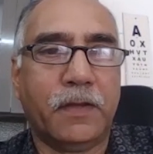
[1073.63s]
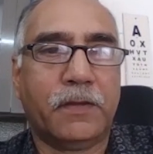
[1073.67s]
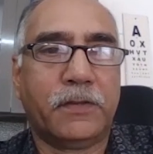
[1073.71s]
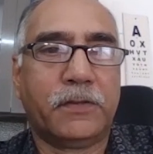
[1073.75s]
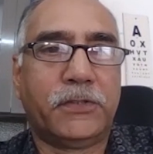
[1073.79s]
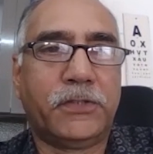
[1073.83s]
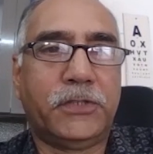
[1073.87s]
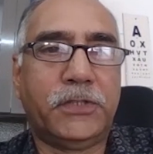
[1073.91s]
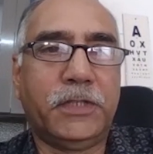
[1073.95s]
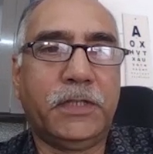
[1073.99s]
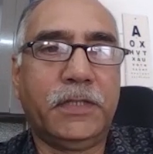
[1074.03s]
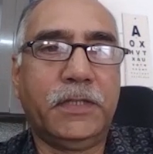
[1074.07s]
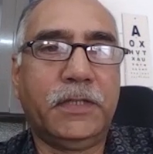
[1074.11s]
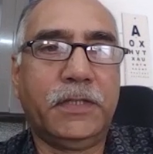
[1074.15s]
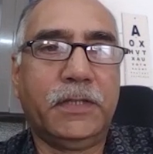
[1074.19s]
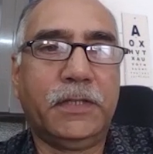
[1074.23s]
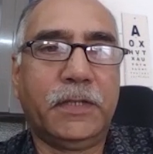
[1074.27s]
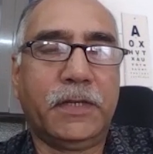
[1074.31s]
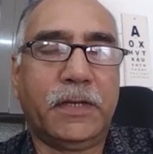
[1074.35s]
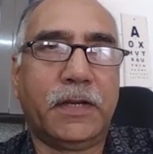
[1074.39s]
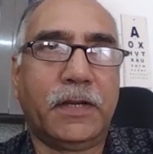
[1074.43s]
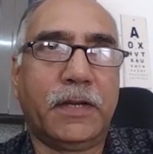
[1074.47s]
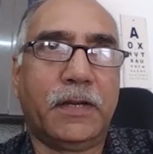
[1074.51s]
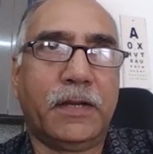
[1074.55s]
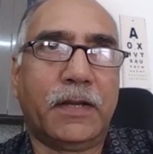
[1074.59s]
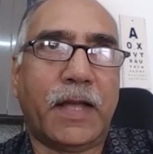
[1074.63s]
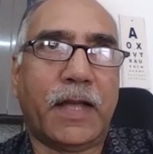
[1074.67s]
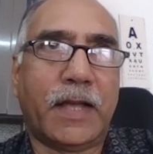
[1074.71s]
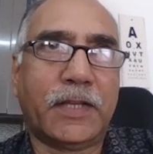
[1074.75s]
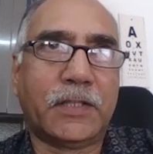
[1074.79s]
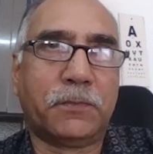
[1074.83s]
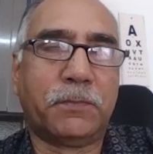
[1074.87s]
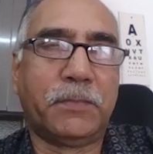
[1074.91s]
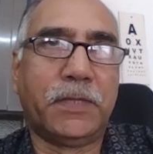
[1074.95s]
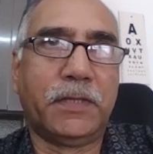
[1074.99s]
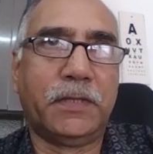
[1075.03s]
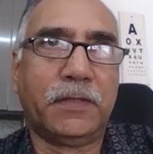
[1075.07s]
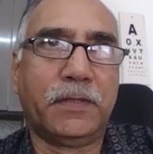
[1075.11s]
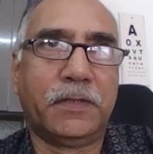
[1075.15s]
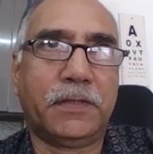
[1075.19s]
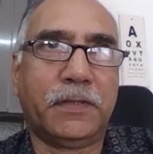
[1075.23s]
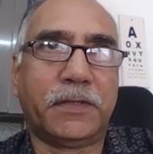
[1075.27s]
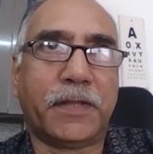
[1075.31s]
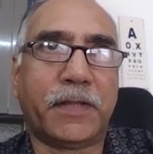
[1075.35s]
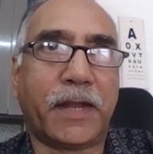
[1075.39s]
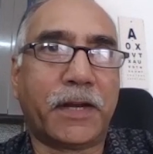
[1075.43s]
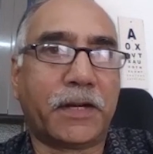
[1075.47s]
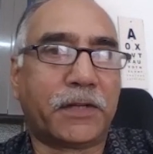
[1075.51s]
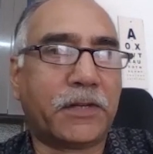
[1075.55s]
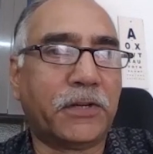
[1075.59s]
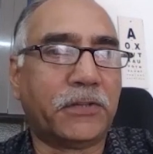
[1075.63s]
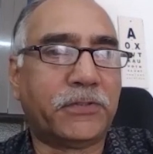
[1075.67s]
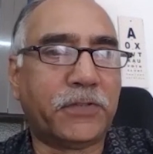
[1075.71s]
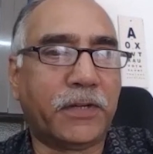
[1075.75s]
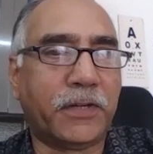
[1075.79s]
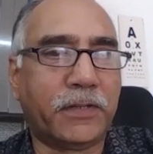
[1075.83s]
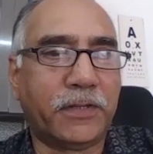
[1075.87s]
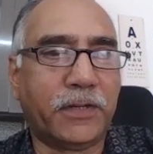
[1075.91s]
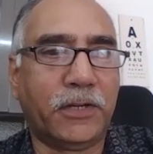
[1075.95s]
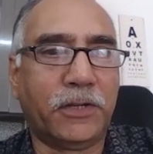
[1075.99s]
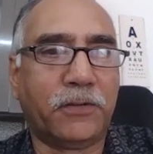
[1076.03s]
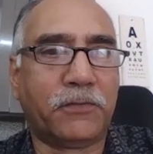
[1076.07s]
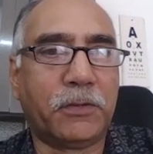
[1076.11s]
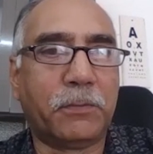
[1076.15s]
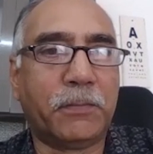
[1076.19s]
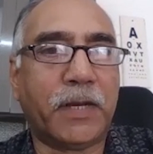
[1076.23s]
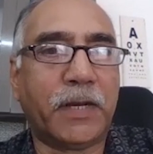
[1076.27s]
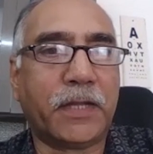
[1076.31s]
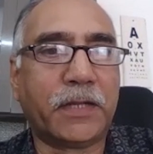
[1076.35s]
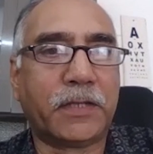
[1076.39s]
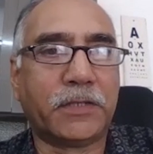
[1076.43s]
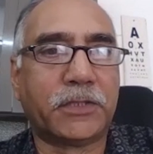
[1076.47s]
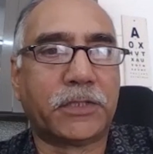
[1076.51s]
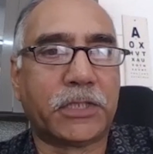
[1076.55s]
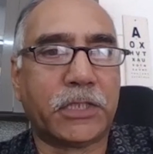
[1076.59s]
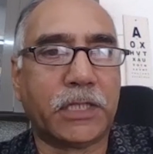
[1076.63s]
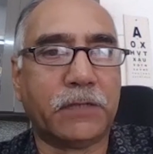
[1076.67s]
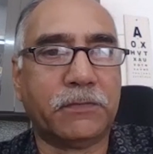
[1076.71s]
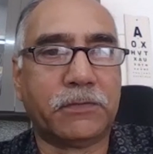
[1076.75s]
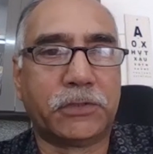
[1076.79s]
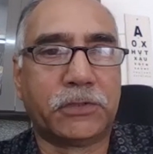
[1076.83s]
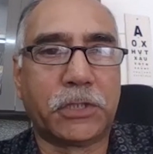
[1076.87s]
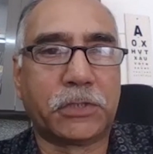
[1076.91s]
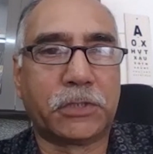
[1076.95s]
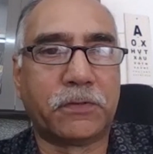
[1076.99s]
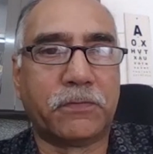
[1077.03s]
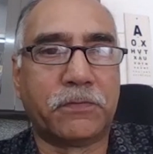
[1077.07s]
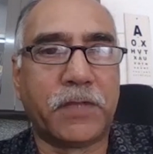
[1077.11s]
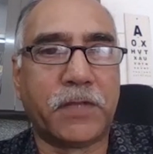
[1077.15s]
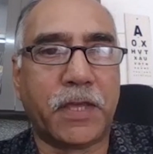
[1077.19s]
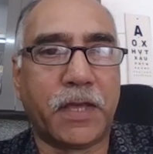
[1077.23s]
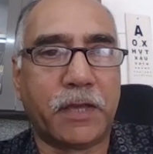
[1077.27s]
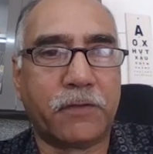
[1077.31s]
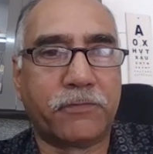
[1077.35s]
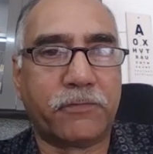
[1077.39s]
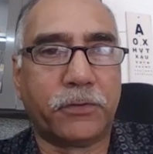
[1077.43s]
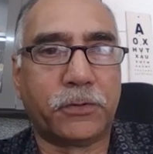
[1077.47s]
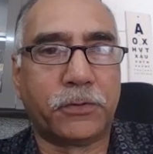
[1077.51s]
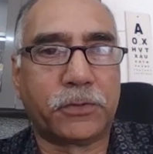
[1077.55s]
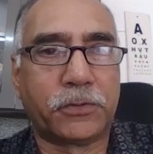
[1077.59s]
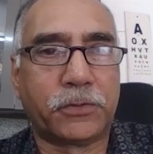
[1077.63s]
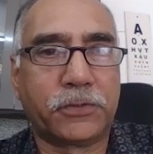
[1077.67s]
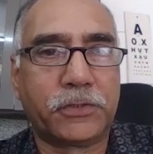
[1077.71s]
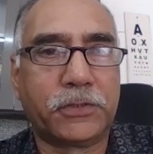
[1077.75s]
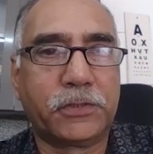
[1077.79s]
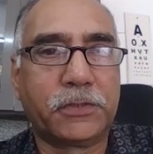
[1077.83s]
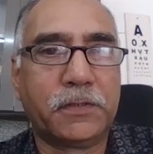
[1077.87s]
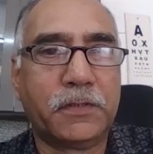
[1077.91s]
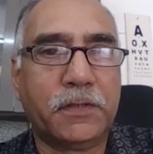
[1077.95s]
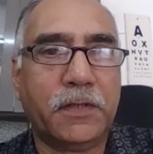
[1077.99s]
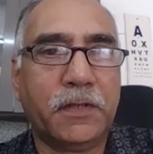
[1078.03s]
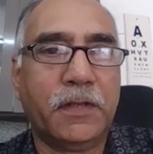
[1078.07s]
She has been the Director General of the Medical Services of the Air Force.